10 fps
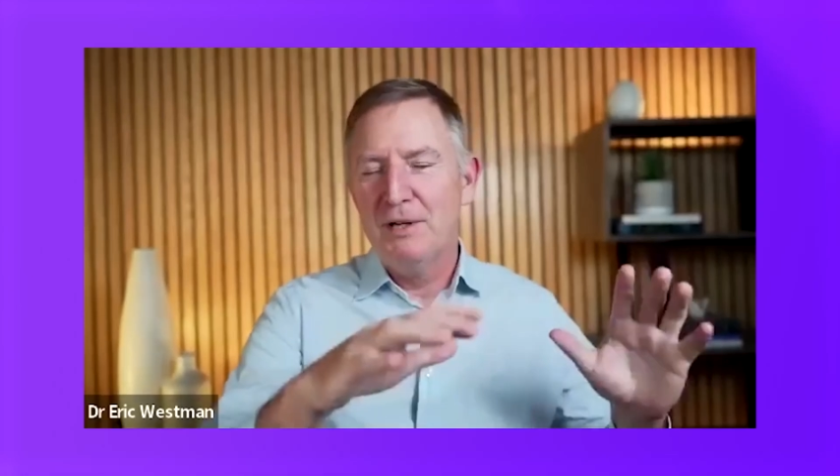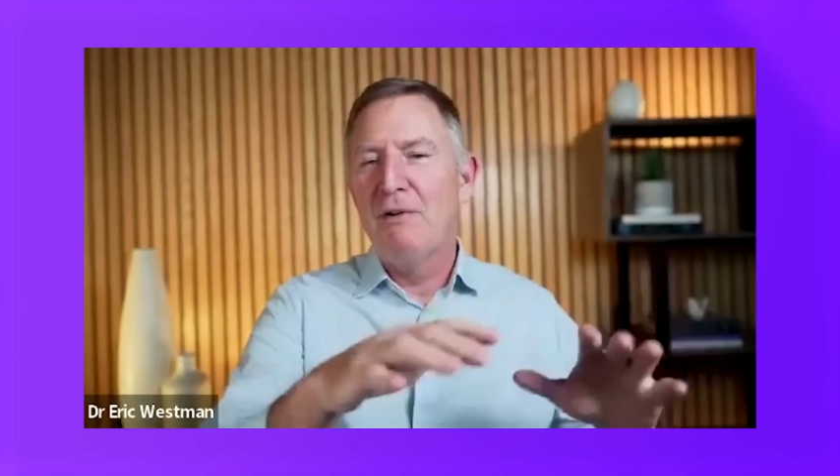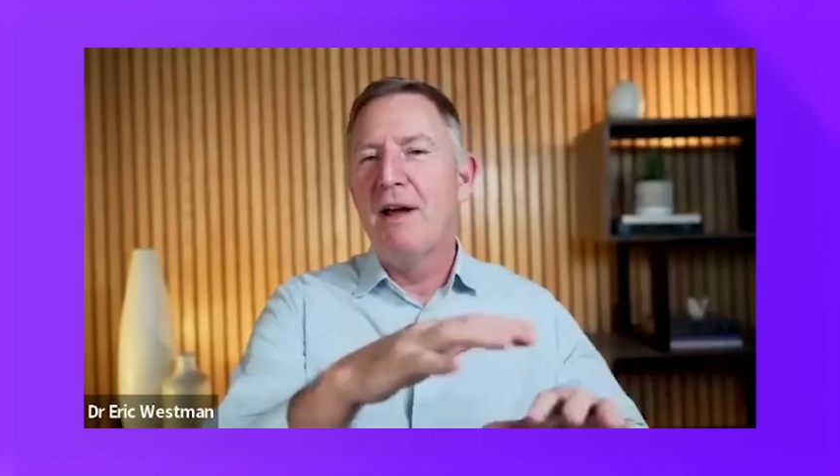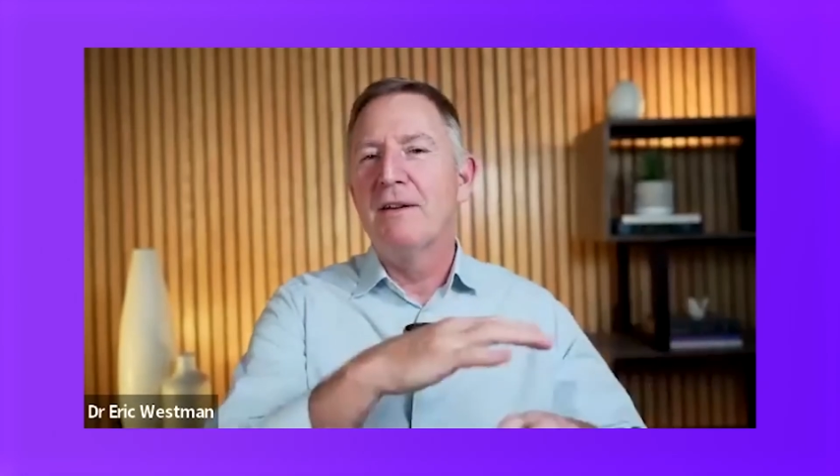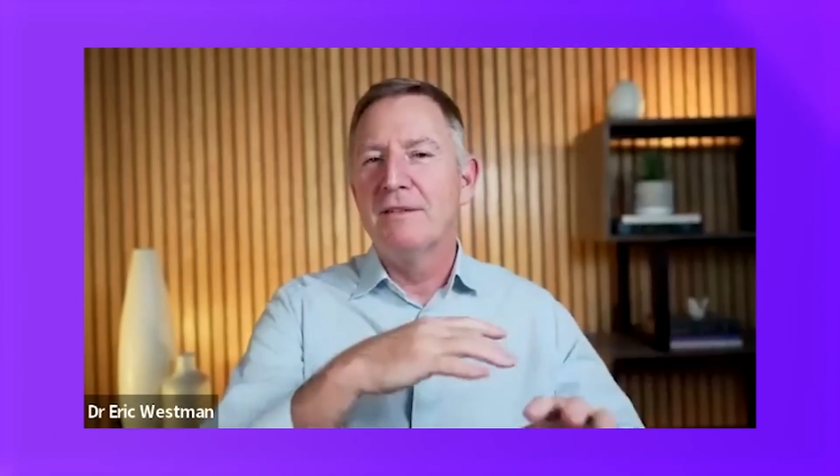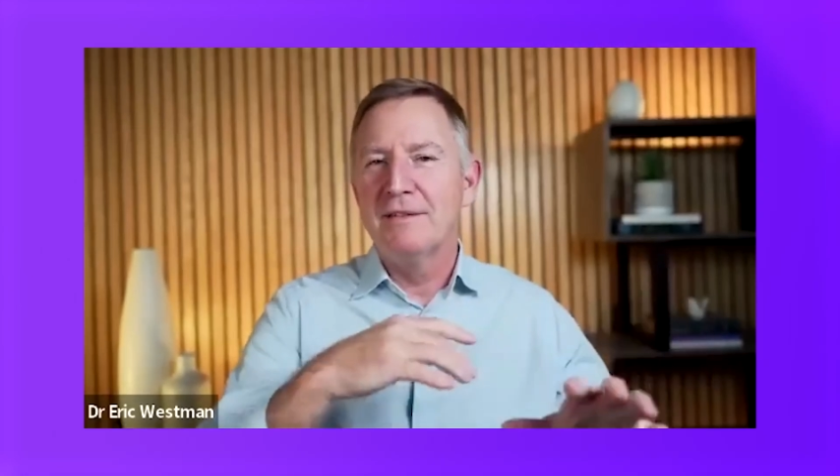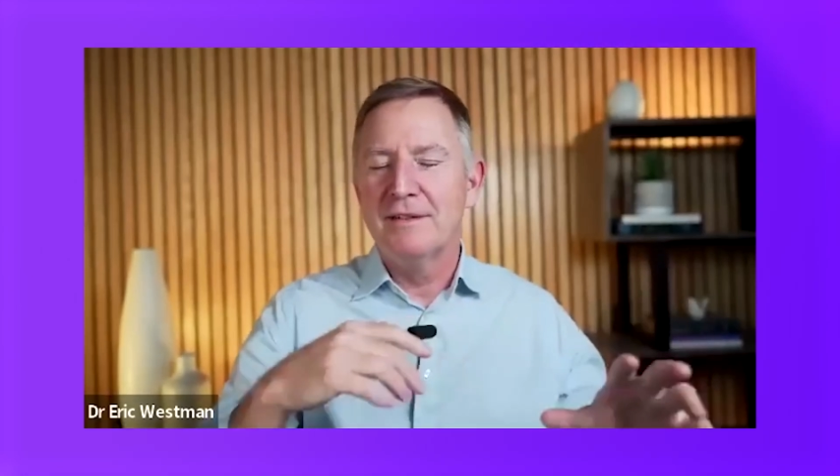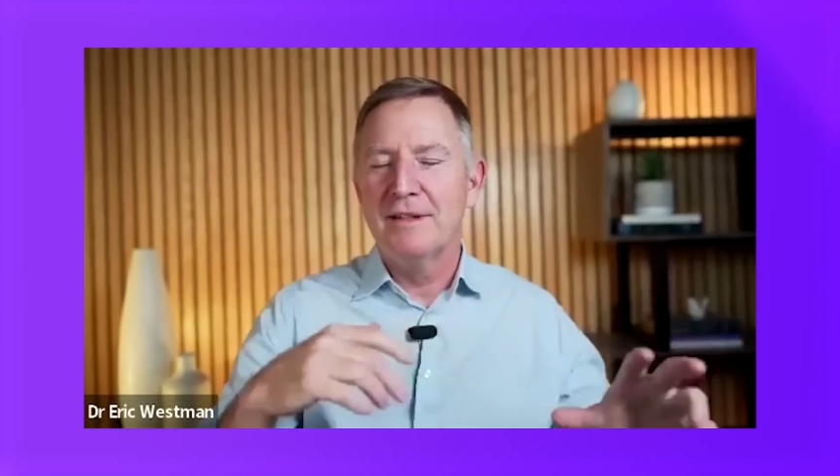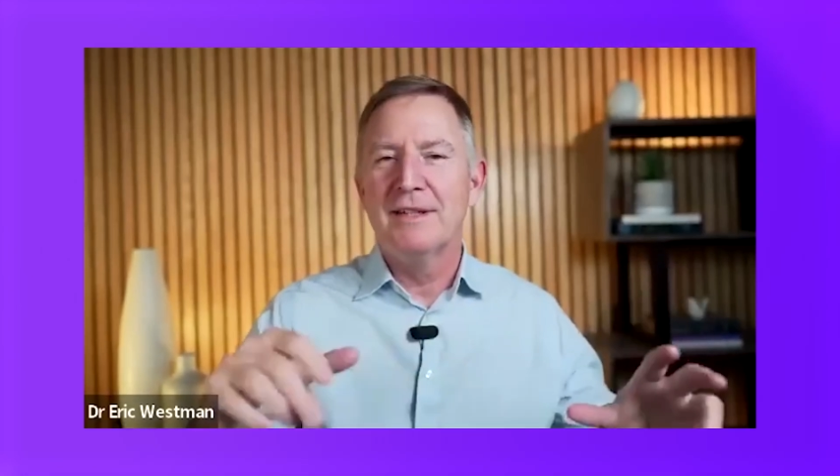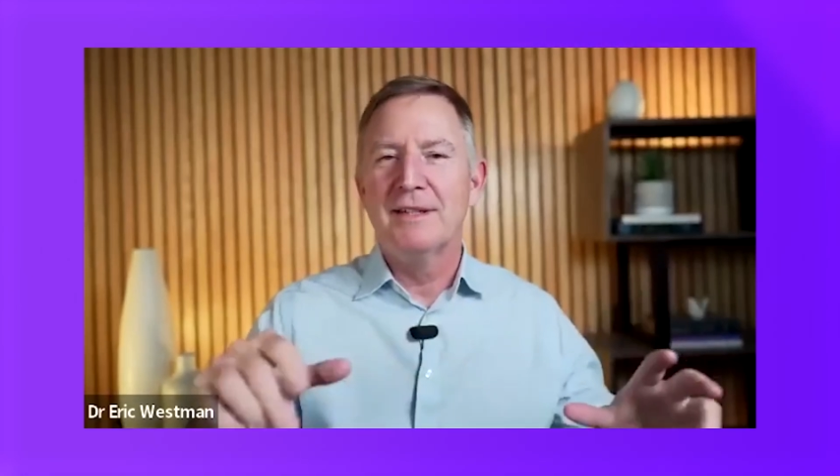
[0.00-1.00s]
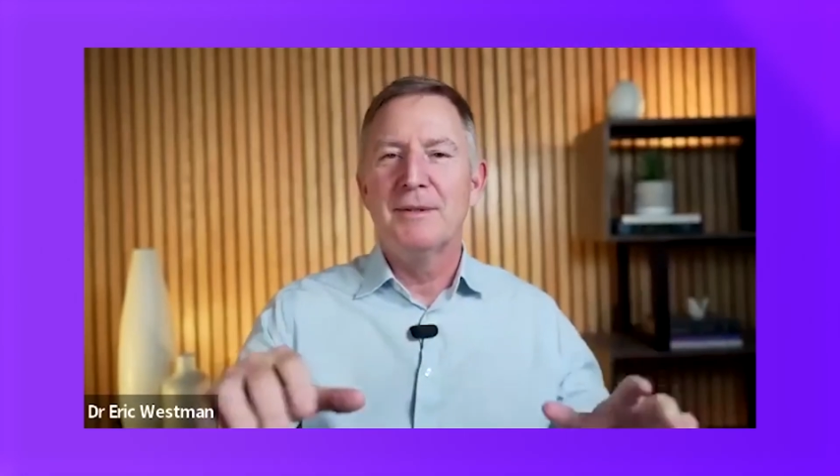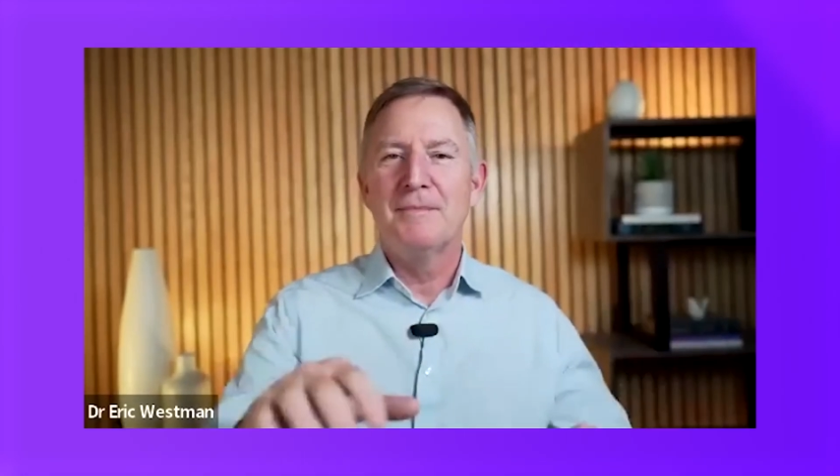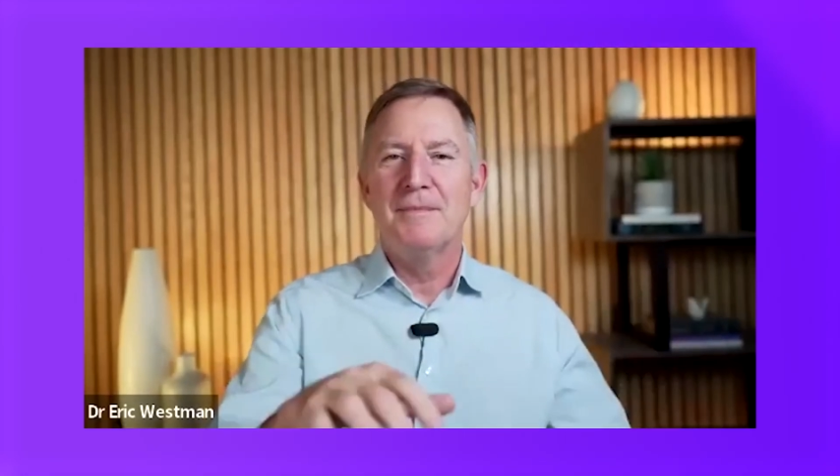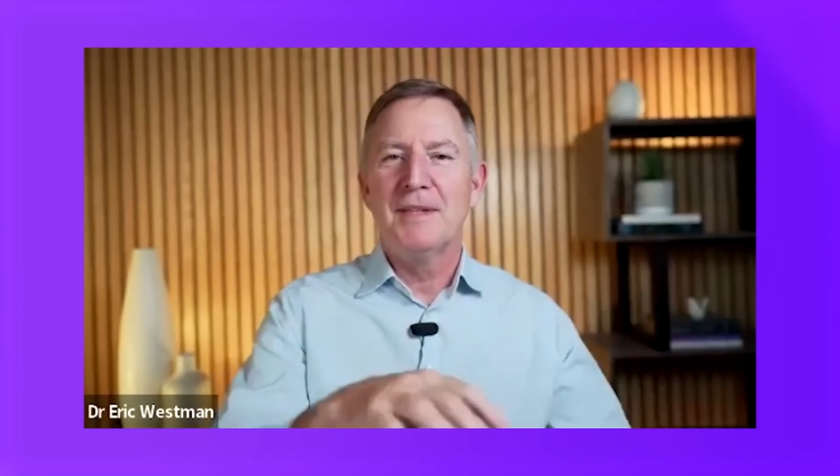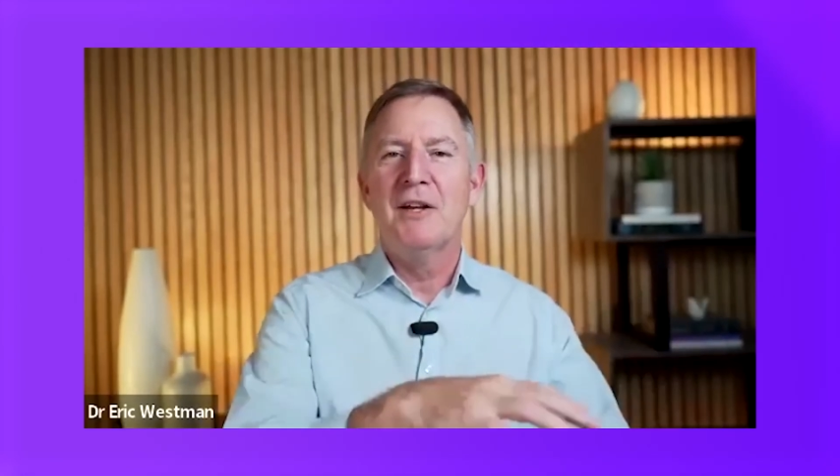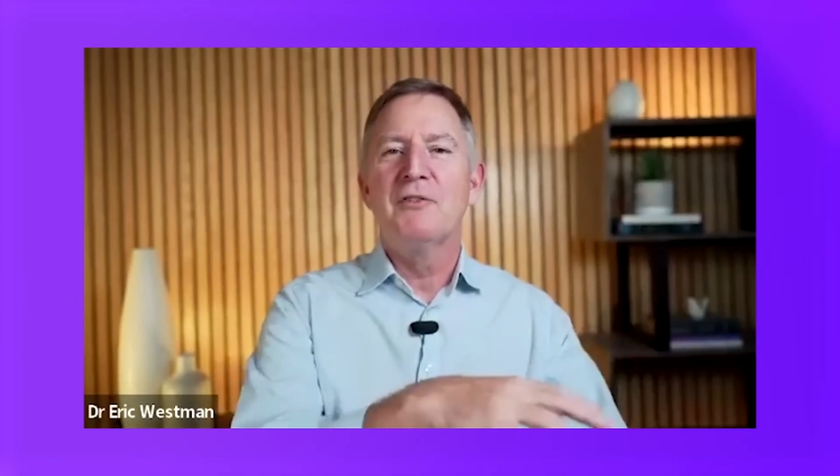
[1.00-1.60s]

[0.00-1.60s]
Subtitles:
been around the